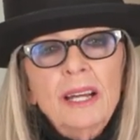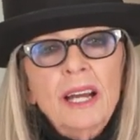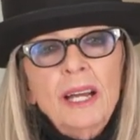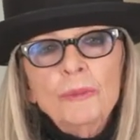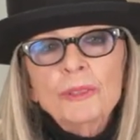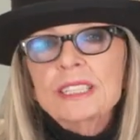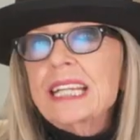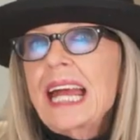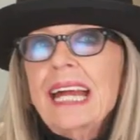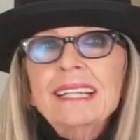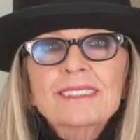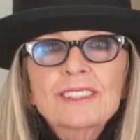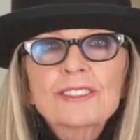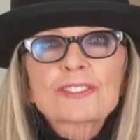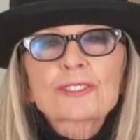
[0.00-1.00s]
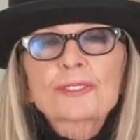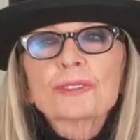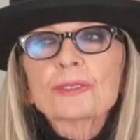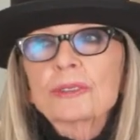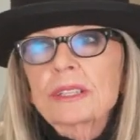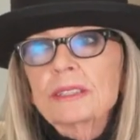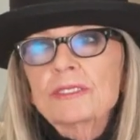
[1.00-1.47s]
I went to acting
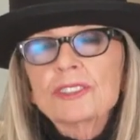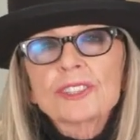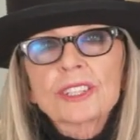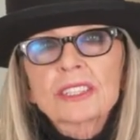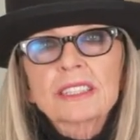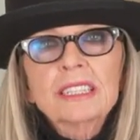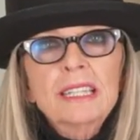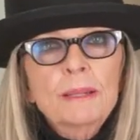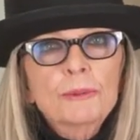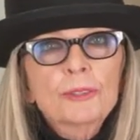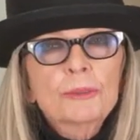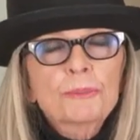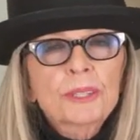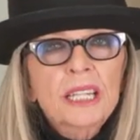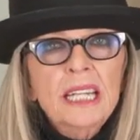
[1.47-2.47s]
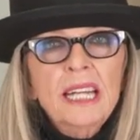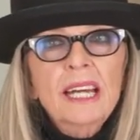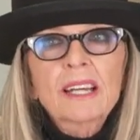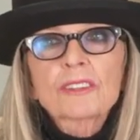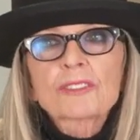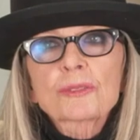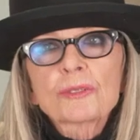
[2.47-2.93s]
school when I was young. The neighborhood
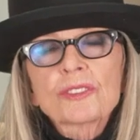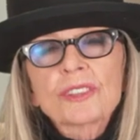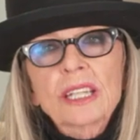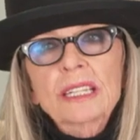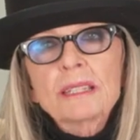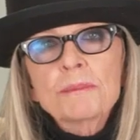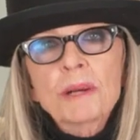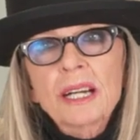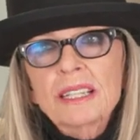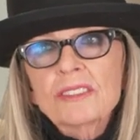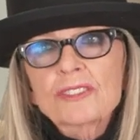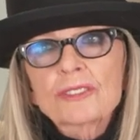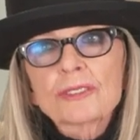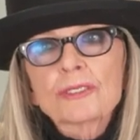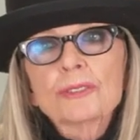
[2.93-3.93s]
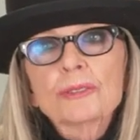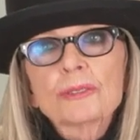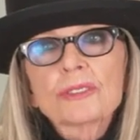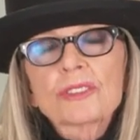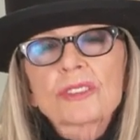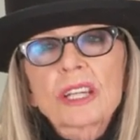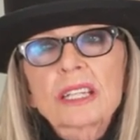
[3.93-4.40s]
playhouse with Sandy Meisner, who
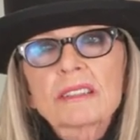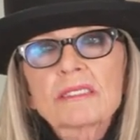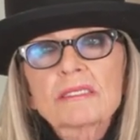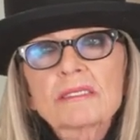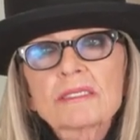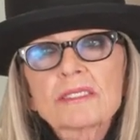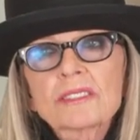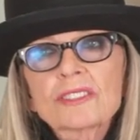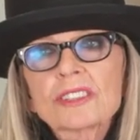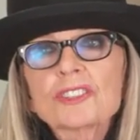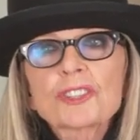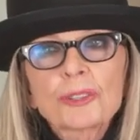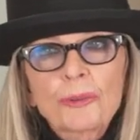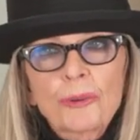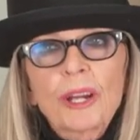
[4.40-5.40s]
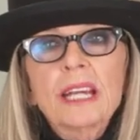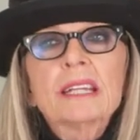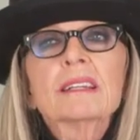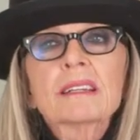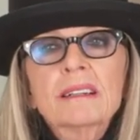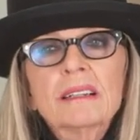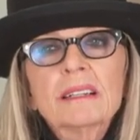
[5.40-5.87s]
is like such a
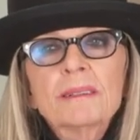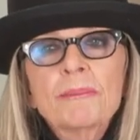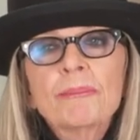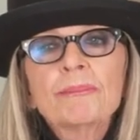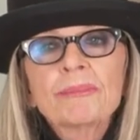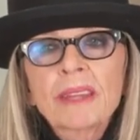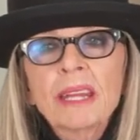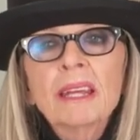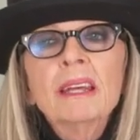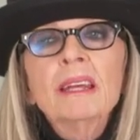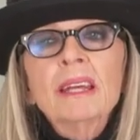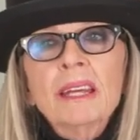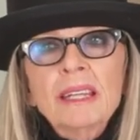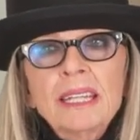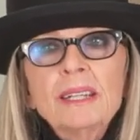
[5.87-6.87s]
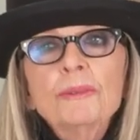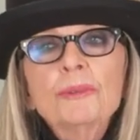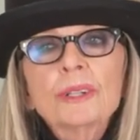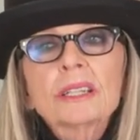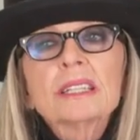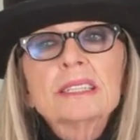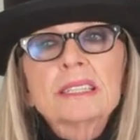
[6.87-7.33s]
great. Um, he
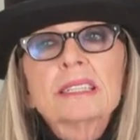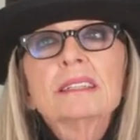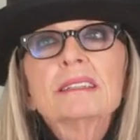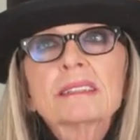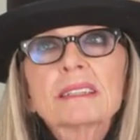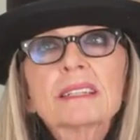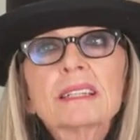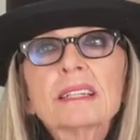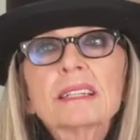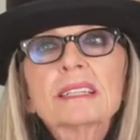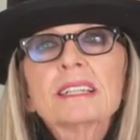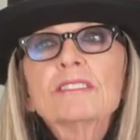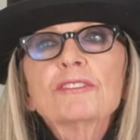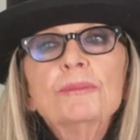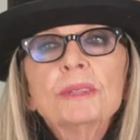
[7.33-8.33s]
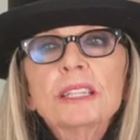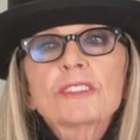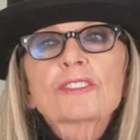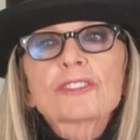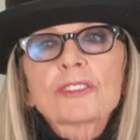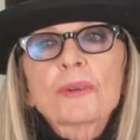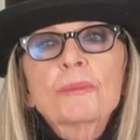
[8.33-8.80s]
really did give me
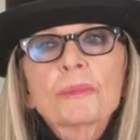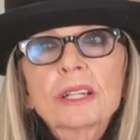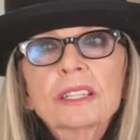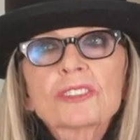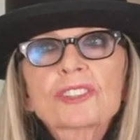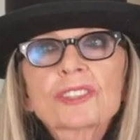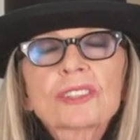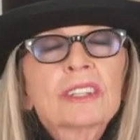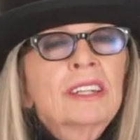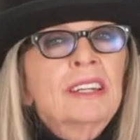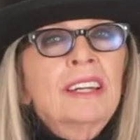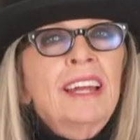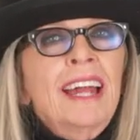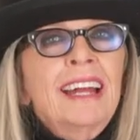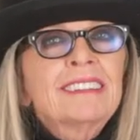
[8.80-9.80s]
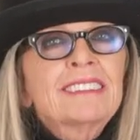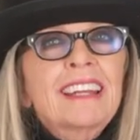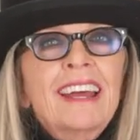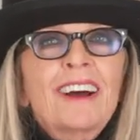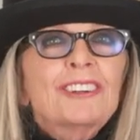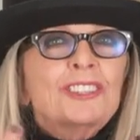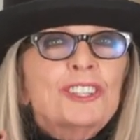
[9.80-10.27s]
so much. And
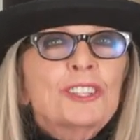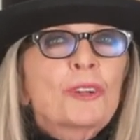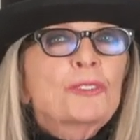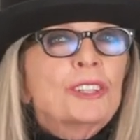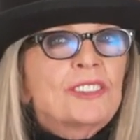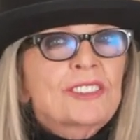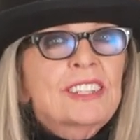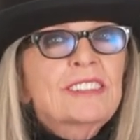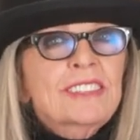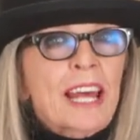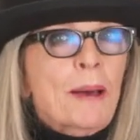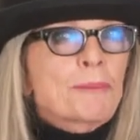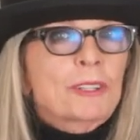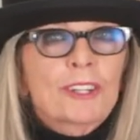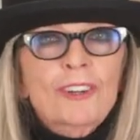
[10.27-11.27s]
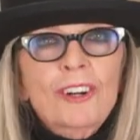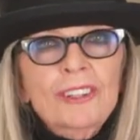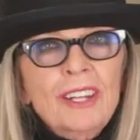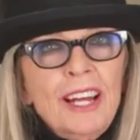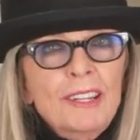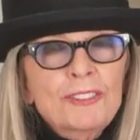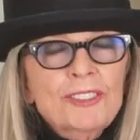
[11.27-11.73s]
now, you know, these things happen in our
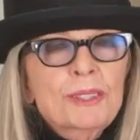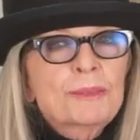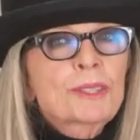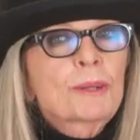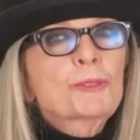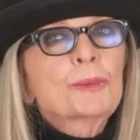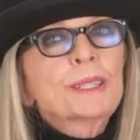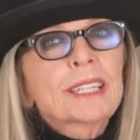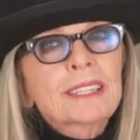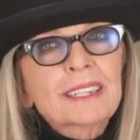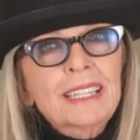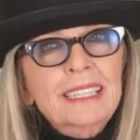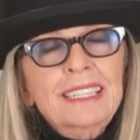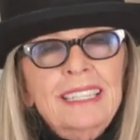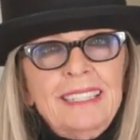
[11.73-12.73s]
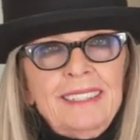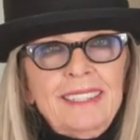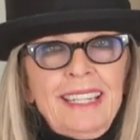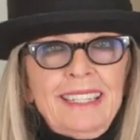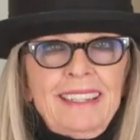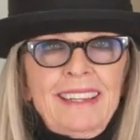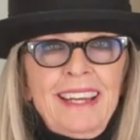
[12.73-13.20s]
lives. Sometimes we get lucky
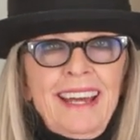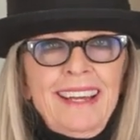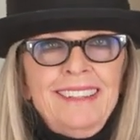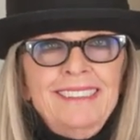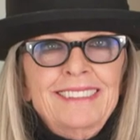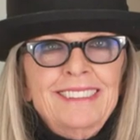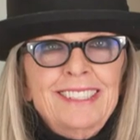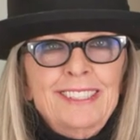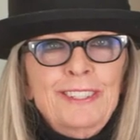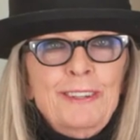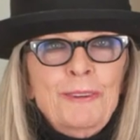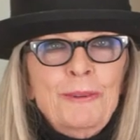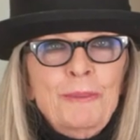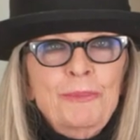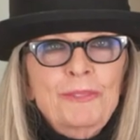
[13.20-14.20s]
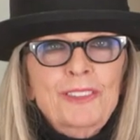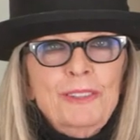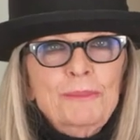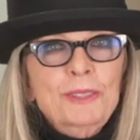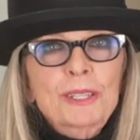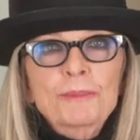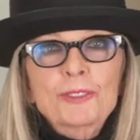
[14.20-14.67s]
like that, you know, and
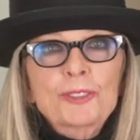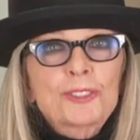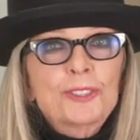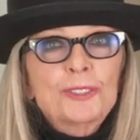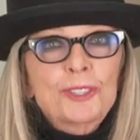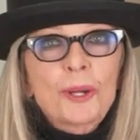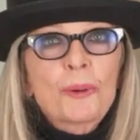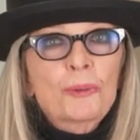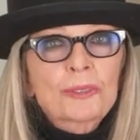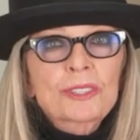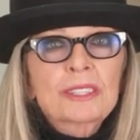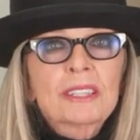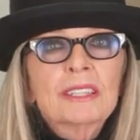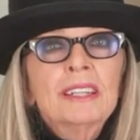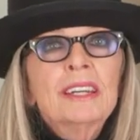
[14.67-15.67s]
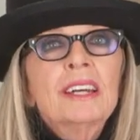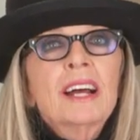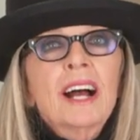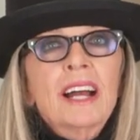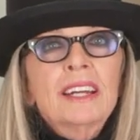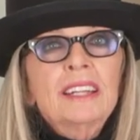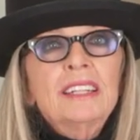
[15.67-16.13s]
sometimes you don't. And
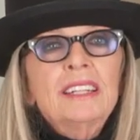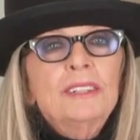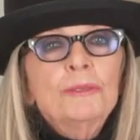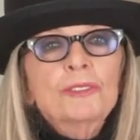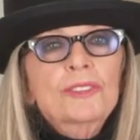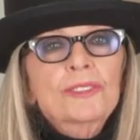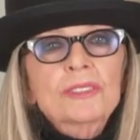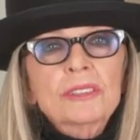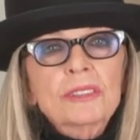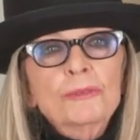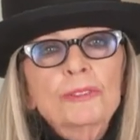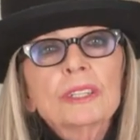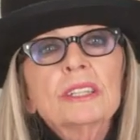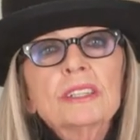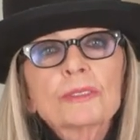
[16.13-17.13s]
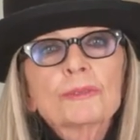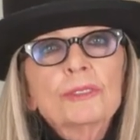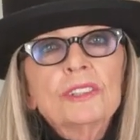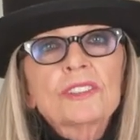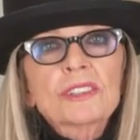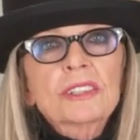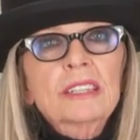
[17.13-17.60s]
I, he was really the
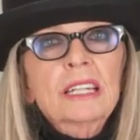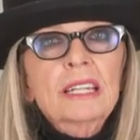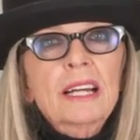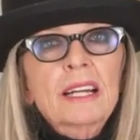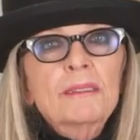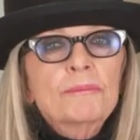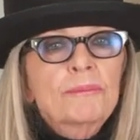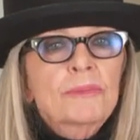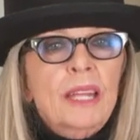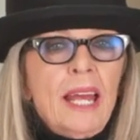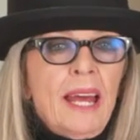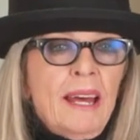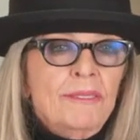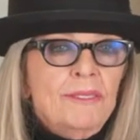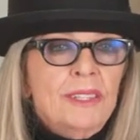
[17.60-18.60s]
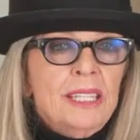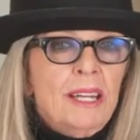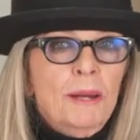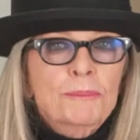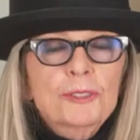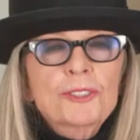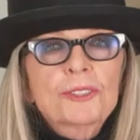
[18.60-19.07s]
reason that I had
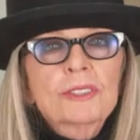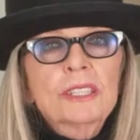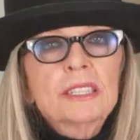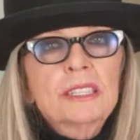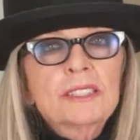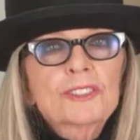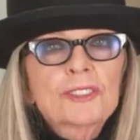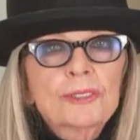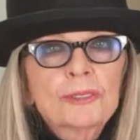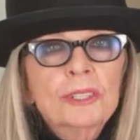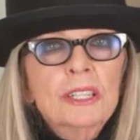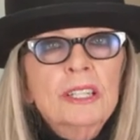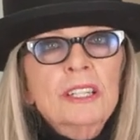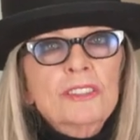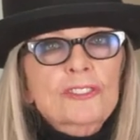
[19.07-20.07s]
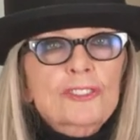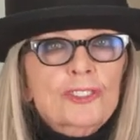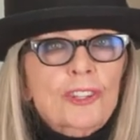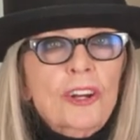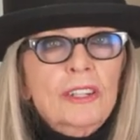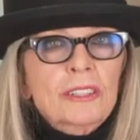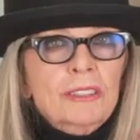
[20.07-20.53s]
the opportunity to
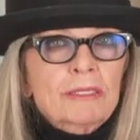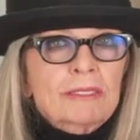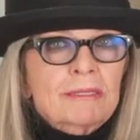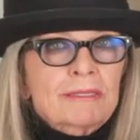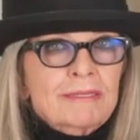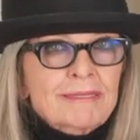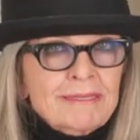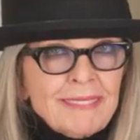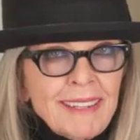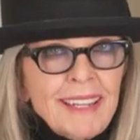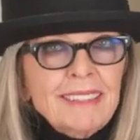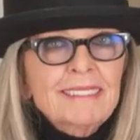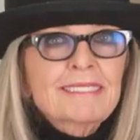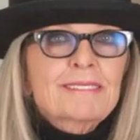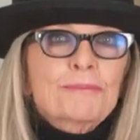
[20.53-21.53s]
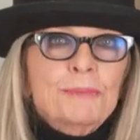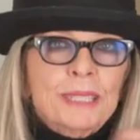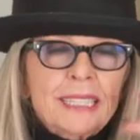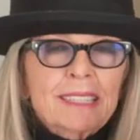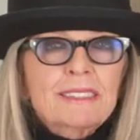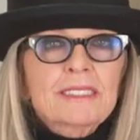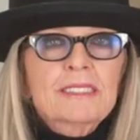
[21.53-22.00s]
start and
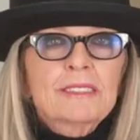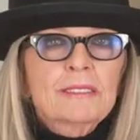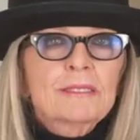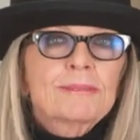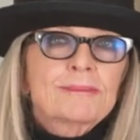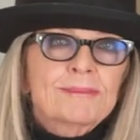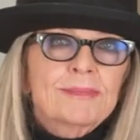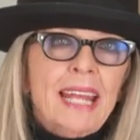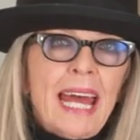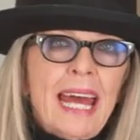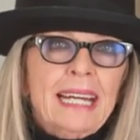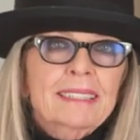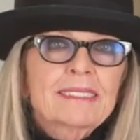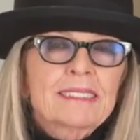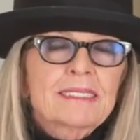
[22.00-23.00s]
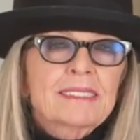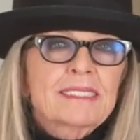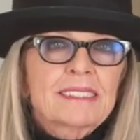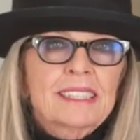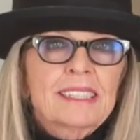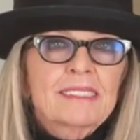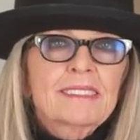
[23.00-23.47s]
begin to act in
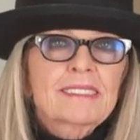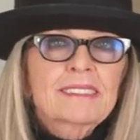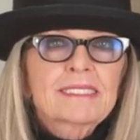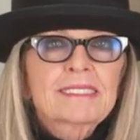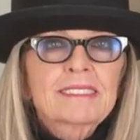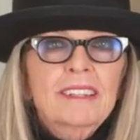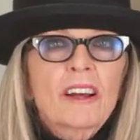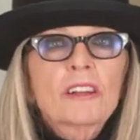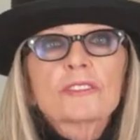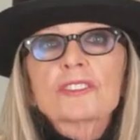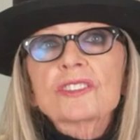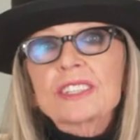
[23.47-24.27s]
scenes on